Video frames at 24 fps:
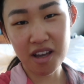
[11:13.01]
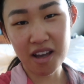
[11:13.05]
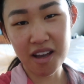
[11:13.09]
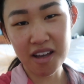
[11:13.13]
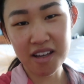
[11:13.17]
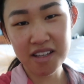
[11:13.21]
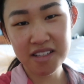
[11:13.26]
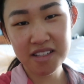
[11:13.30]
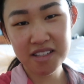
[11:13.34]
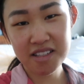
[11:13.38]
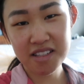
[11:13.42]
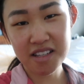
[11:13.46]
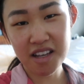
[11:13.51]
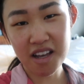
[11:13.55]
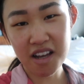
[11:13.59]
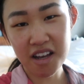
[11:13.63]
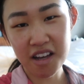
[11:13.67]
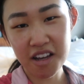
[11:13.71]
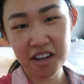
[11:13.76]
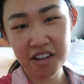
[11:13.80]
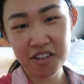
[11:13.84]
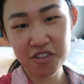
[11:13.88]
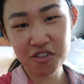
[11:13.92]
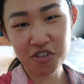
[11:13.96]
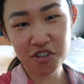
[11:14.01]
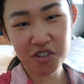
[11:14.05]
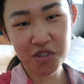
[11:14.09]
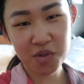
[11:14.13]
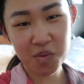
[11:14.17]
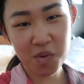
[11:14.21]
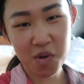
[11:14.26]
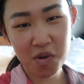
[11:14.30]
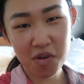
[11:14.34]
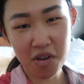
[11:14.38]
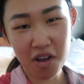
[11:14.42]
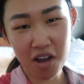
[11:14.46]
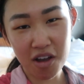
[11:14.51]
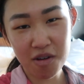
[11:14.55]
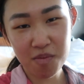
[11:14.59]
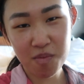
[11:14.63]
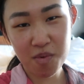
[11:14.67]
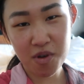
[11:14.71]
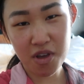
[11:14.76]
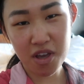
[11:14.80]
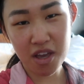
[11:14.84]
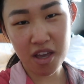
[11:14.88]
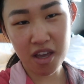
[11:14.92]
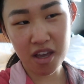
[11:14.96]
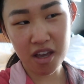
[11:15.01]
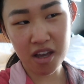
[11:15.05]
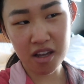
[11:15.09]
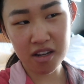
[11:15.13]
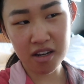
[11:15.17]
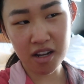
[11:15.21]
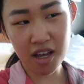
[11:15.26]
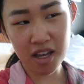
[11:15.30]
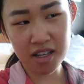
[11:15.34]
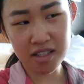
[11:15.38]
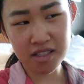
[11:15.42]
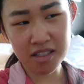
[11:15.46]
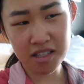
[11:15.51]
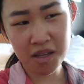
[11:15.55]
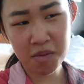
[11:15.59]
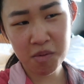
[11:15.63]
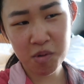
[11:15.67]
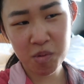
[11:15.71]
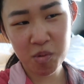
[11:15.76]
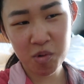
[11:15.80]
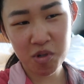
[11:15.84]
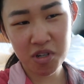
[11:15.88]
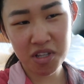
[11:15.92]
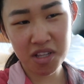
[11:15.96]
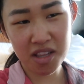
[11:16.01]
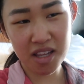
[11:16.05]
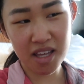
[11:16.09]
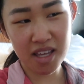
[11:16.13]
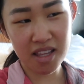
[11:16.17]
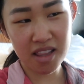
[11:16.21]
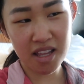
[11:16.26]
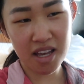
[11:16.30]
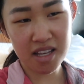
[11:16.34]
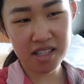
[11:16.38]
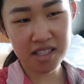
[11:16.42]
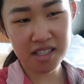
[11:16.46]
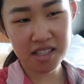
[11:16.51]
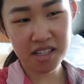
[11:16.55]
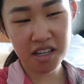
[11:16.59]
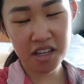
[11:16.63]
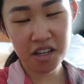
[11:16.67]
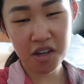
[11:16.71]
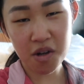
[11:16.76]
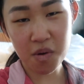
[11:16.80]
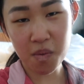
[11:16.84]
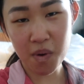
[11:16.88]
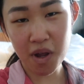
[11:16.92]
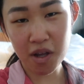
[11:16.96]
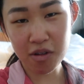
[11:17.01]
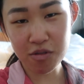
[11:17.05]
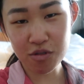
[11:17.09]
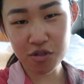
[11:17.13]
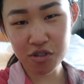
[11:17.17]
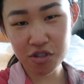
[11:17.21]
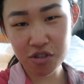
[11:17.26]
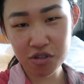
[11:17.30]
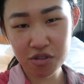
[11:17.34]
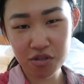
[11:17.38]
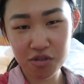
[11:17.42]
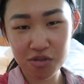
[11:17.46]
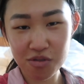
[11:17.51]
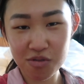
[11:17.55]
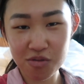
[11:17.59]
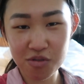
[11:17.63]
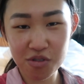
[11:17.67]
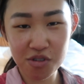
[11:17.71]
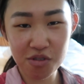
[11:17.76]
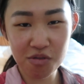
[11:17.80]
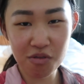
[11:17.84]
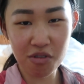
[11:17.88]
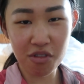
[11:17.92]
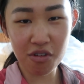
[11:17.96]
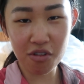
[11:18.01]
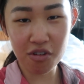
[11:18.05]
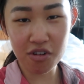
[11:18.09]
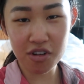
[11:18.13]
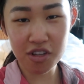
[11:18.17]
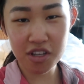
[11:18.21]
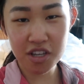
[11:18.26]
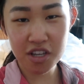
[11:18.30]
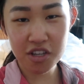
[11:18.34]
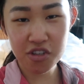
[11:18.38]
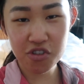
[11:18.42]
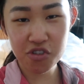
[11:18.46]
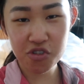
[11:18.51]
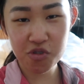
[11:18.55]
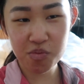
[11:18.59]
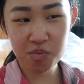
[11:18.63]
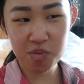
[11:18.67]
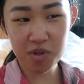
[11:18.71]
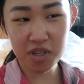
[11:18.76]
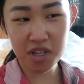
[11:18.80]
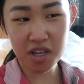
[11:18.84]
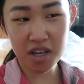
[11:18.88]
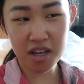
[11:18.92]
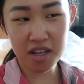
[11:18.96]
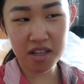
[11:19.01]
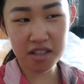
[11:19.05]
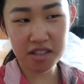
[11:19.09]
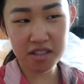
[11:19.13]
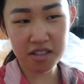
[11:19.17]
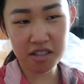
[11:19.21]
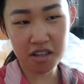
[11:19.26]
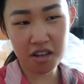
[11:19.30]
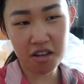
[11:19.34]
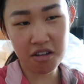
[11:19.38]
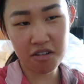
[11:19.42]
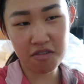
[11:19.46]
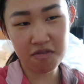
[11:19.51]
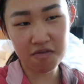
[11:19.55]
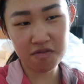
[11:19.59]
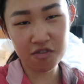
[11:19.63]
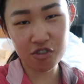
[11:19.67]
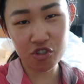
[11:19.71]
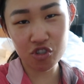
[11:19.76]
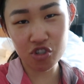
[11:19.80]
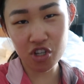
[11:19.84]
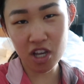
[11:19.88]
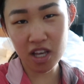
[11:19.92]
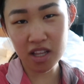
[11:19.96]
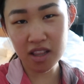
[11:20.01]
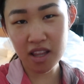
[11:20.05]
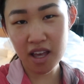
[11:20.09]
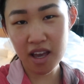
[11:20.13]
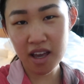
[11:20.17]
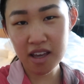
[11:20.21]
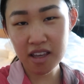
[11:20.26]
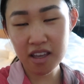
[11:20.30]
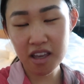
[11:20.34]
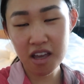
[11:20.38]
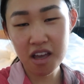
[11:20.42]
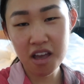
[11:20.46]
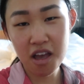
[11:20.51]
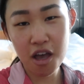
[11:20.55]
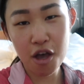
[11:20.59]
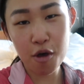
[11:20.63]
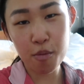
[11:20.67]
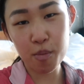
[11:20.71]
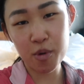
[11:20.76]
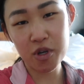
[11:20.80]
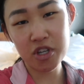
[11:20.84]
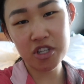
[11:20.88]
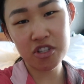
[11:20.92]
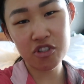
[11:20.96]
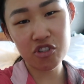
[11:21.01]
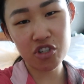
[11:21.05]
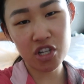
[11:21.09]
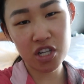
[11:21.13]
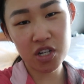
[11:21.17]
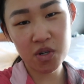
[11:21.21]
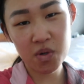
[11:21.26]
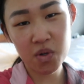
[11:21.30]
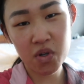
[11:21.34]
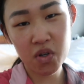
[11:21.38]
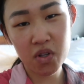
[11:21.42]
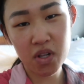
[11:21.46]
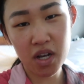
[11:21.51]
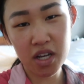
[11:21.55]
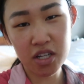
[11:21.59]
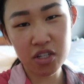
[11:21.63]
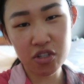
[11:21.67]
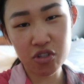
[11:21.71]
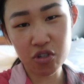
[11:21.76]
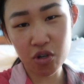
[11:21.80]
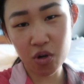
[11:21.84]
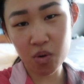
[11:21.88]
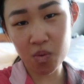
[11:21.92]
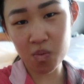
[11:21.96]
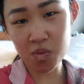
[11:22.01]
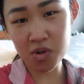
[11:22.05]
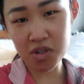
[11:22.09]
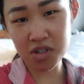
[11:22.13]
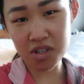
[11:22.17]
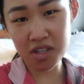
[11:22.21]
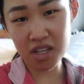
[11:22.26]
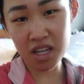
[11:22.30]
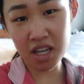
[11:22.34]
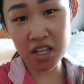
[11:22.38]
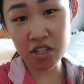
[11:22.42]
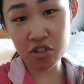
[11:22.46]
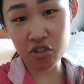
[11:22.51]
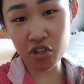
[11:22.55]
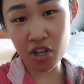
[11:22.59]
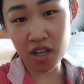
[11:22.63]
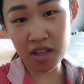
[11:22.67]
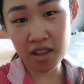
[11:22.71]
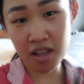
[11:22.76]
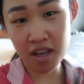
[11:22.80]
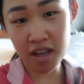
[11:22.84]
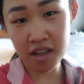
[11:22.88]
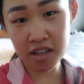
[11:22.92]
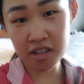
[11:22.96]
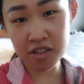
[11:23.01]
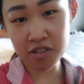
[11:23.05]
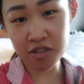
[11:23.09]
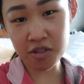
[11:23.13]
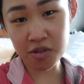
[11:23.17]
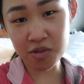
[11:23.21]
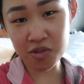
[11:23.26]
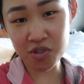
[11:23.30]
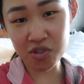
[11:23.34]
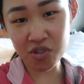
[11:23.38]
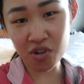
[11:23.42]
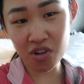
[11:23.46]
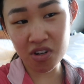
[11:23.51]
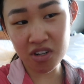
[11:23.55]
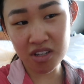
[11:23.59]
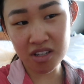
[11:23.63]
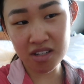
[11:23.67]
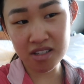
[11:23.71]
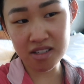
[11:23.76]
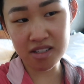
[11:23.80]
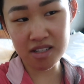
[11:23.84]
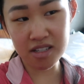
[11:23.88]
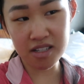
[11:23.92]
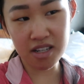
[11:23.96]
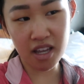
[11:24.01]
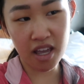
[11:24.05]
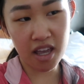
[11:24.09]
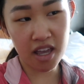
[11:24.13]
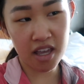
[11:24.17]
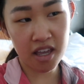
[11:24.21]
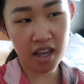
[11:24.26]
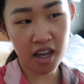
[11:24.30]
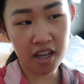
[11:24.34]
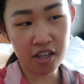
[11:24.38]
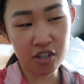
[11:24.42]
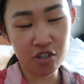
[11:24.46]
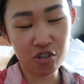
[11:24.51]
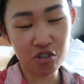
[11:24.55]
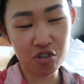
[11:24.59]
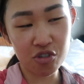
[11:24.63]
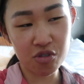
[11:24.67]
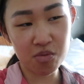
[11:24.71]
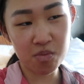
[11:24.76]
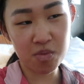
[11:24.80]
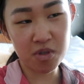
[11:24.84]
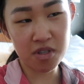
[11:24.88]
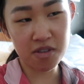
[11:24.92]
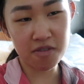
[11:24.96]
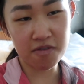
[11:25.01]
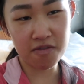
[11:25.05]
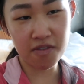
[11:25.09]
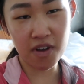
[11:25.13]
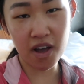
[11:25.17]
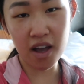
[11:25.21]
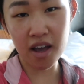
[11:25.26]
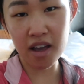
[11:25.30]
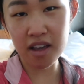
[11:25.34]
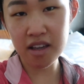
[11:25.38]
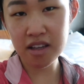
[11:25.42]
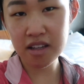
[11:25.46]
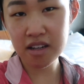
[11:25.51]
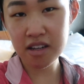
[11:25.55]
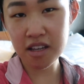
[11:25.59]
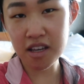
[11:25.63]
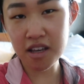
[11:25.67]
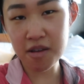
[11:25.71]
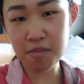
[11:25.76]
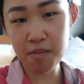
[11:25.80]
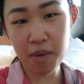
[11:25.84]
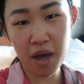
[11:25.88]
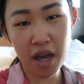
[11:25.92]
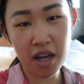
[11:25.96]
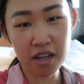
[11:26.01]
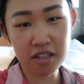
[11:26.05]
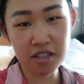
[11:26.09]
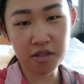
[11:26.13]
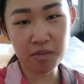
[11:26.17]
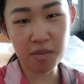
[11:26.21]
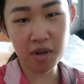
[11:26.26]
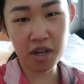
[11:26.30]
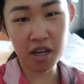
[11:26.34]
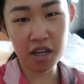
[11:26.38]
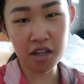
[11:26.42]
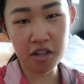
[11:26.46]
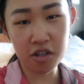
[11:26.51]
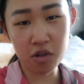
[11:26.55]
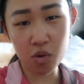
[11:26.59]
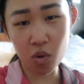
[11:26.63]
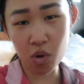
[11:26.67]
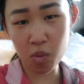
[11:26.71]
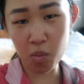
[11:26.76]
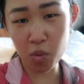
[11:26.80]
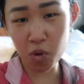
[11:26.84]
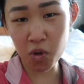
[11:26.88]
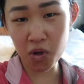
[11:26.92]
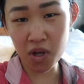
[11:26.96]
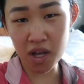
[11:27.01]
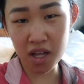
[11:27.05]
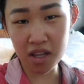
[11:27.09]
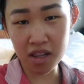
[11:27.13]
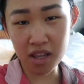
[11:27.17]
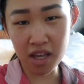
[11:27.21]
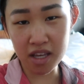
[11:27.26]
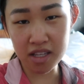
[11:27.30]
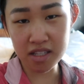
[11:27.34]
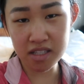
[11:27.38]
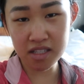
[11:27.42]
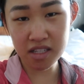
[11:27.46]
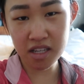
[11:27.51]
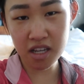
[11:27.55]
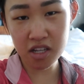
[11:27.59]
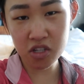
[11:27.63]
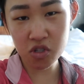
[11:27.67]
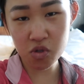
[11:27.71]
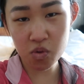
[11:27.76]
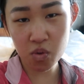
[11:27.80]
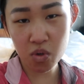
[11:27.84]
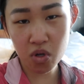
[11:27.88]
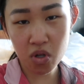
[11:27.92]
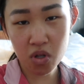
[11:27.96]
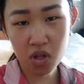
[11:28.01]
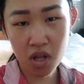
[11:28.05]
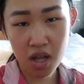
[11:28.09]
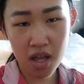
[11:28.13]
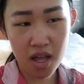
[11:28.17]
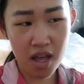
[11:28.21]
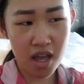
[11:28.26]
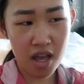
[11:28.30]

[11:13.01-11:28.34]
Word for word: guys. I just woke up and I slept pretty late last night around 2, 2.30ish because of jet lag but in general I don't really get jet lag so starting today I should be fine and back to my normal LA schedule